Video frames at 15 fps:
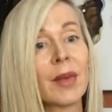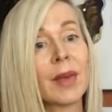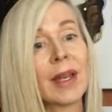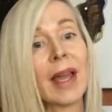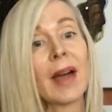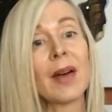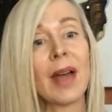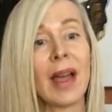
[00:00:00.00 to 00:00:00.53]
We
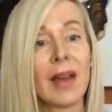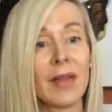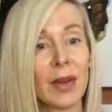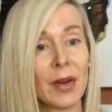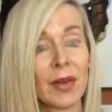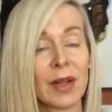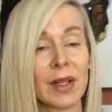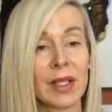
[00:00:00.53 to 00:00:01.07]
now have
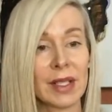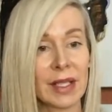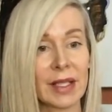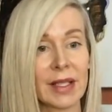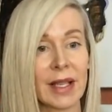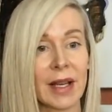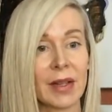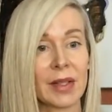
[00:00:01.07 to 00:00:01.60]
over
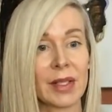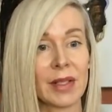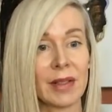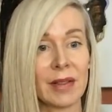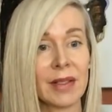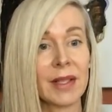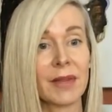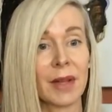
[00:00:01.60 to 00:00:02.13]

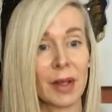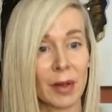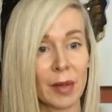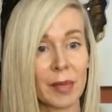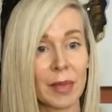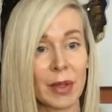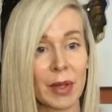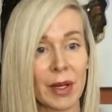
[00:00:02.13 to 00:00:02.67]
6,000 different
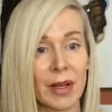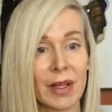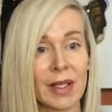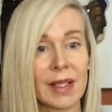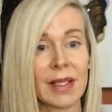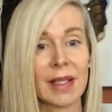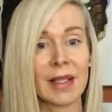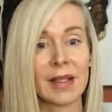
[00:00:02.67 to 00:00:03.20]

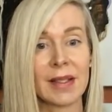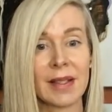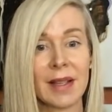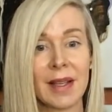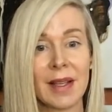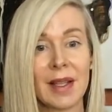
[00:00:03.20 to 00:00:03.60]
cryptocurrencies.